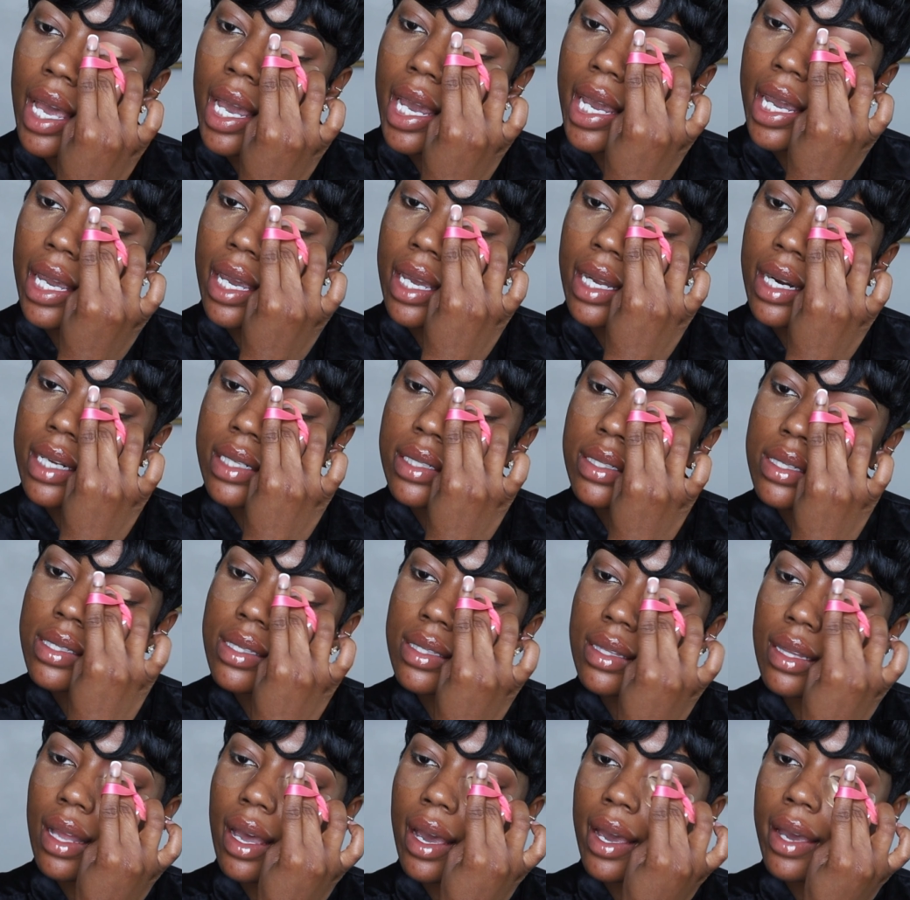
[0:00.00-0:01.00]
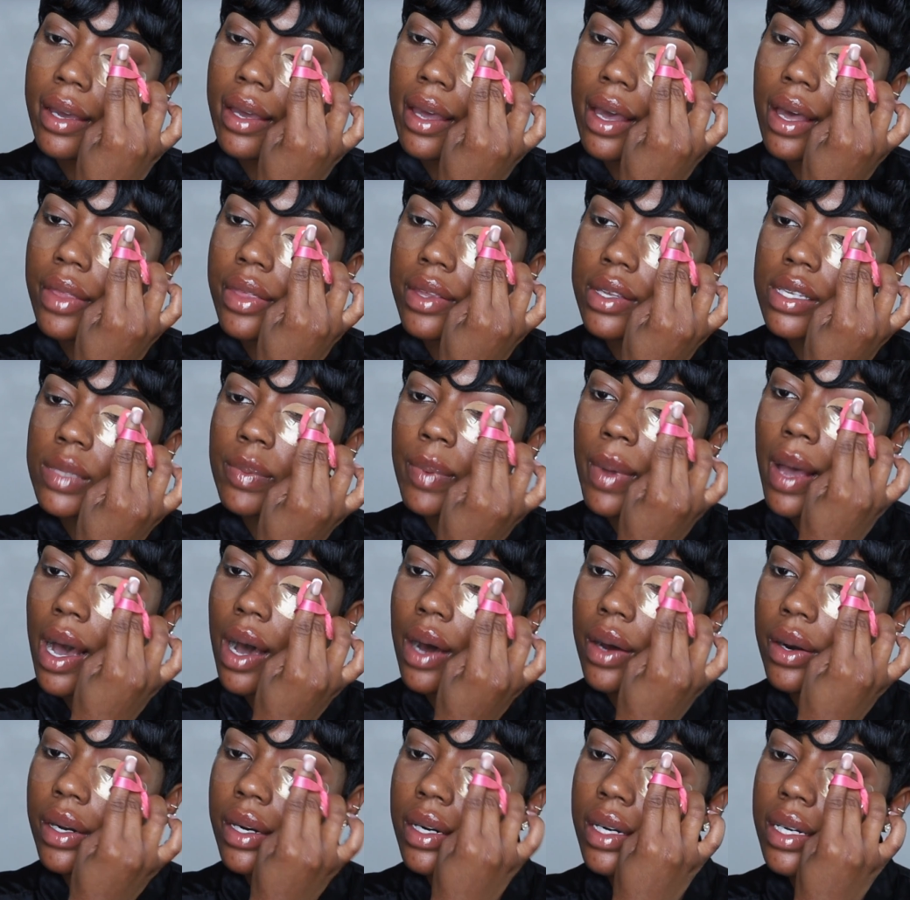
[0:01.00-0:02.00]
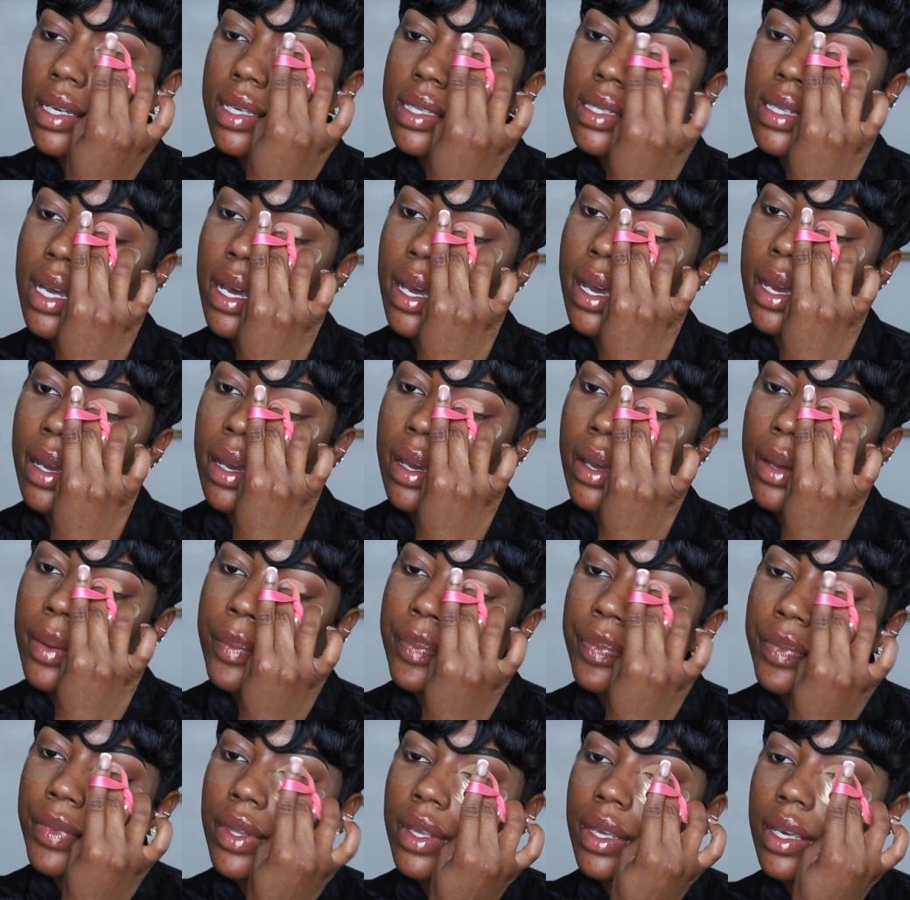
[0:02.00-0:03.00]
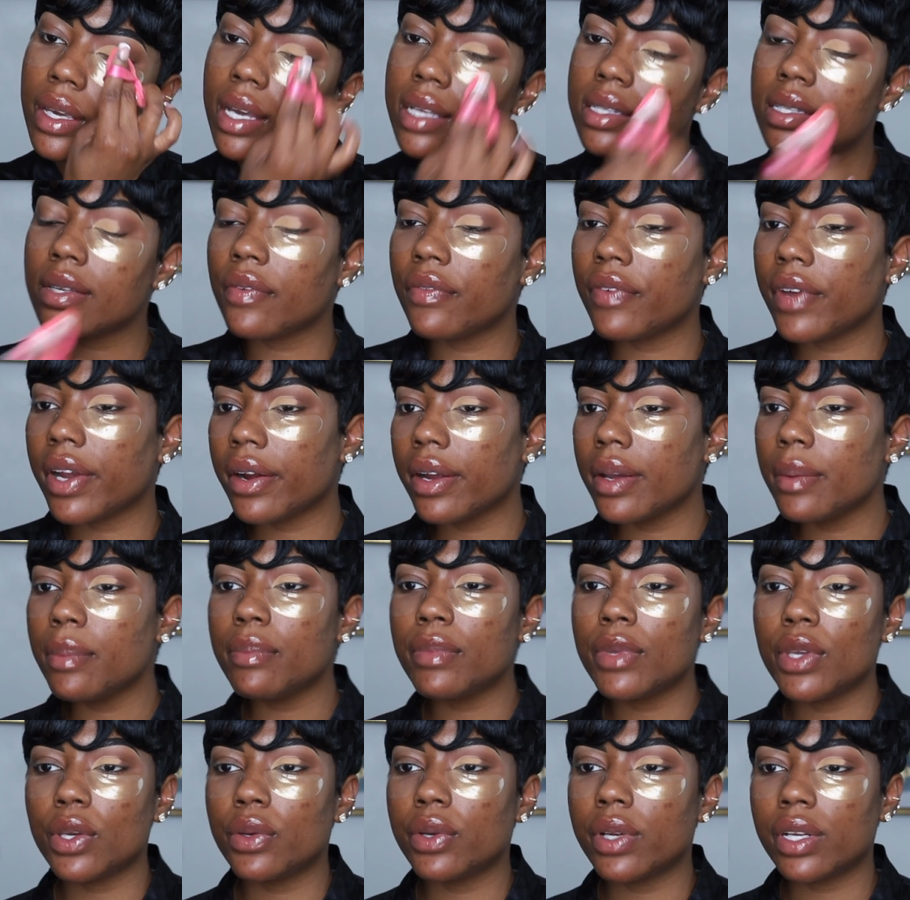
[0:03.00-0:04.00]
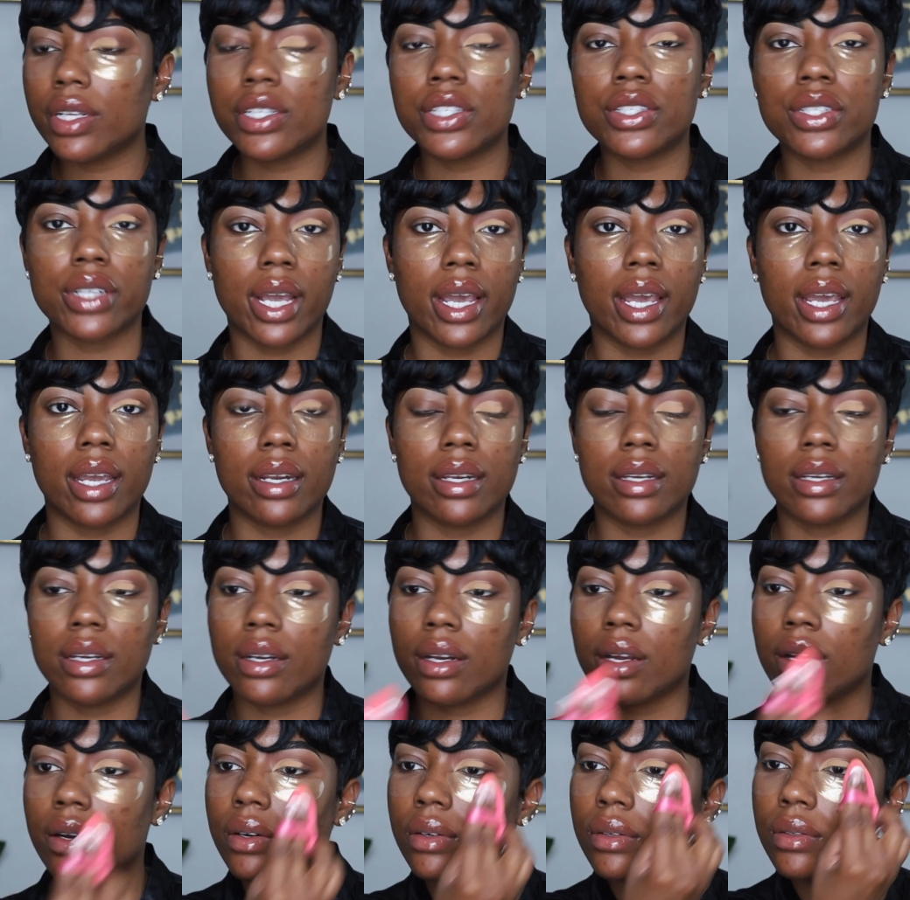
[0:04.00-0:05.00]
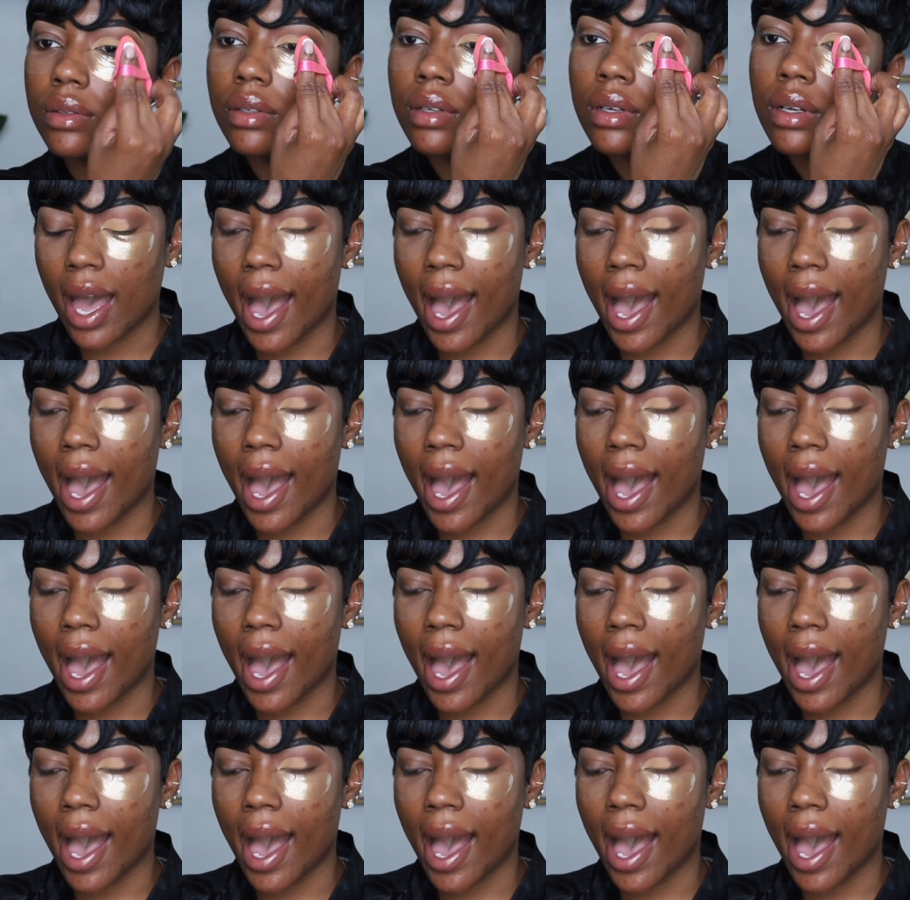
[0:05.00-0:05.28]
And I just like how this powder is like, it's a very muted shade, you know?